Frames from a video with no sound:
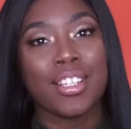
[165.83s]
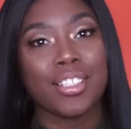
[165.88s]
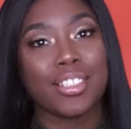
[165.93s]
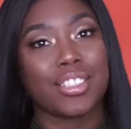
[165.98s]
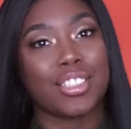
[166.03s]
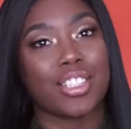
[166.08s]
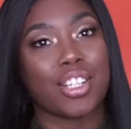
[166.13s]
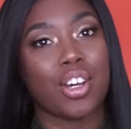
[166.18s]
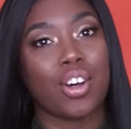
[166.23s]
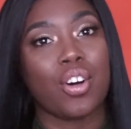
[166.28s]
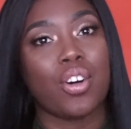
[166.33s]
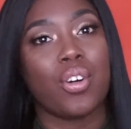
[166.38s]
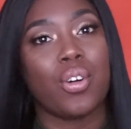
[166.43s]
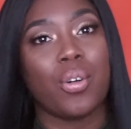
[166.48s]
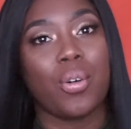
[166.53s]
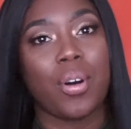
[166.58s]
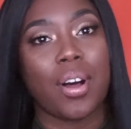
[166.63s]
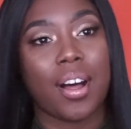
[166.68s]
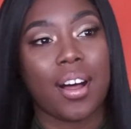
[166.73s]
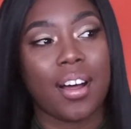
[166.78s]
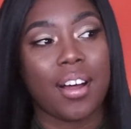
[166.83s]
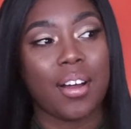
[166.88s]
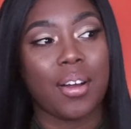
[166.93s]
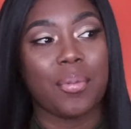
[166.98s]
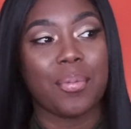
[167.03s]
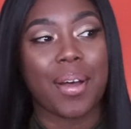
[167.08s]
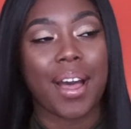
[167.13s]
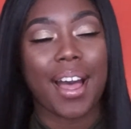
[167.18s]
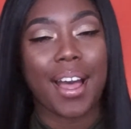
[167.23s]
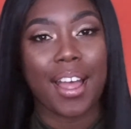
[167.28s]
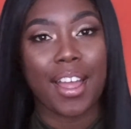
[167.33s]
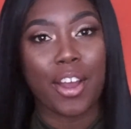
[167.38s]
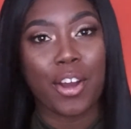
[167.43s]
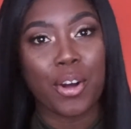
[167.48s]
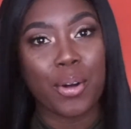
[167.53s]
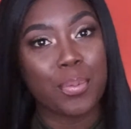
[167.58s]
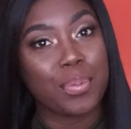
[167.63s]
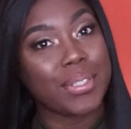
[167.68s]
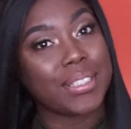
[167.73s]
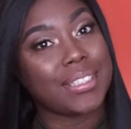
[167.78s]
So I
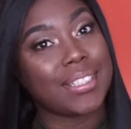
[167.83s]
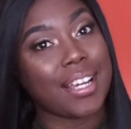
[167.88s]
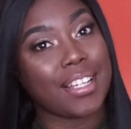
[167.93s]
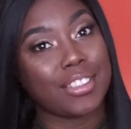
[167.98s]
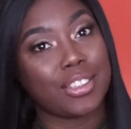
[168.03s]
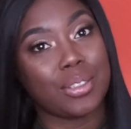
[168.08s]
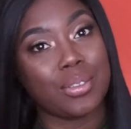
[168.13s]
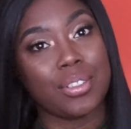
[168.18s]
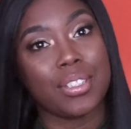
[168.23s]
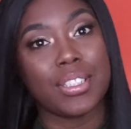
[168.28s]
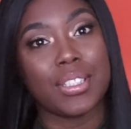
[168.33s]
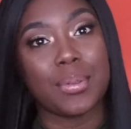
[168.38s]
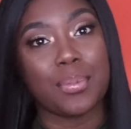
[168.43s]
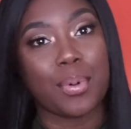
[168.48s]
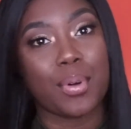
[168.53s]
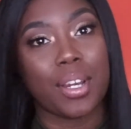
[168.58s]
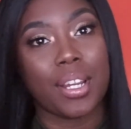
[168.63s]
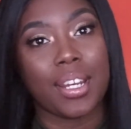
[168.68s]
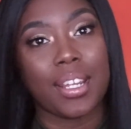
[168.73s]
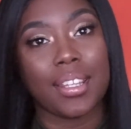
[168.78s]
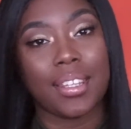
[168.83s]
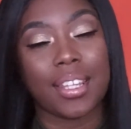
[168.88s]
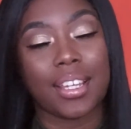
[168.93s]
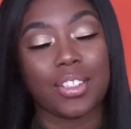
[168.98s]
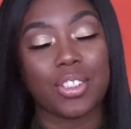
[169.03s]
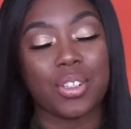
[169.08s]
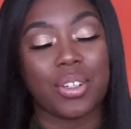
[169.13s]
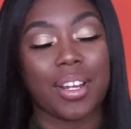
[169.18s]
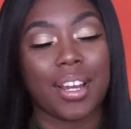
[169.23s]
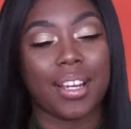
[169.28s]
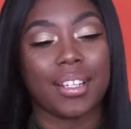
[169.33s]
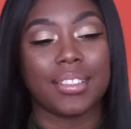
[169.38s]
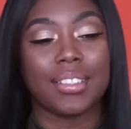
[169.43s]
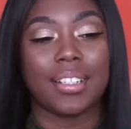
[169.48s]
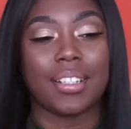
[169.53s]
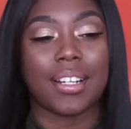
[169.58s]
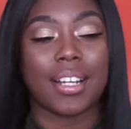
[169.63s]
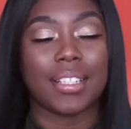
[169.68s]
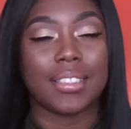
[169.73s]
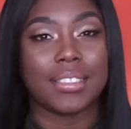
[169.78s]
hope it's not too disappointing that you guys
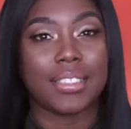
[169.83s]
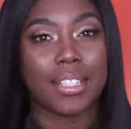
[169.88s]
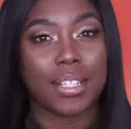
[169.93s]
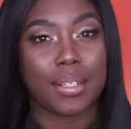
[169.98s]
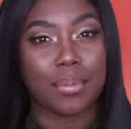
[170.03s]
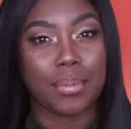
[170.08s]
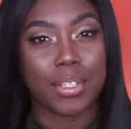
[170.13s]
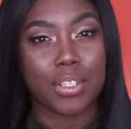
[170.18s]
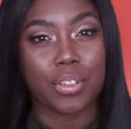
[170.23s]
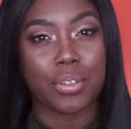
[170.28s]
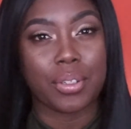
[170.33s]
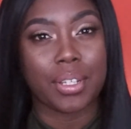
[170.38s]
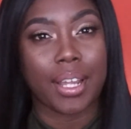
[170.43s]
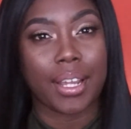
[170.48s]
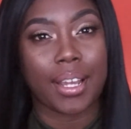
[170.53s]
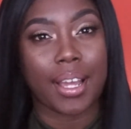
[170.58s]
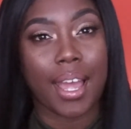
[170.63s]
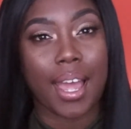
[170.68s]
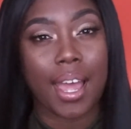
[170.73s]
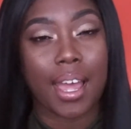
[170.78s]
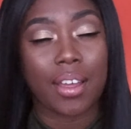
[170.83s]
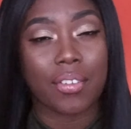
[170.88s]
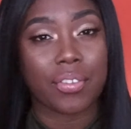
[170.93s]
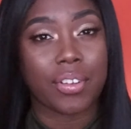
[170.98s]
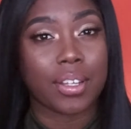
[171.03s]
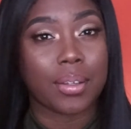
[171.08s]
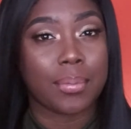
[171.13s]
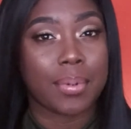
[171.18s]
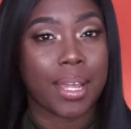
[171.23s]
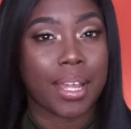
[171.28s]
are not seeing me do like a half up,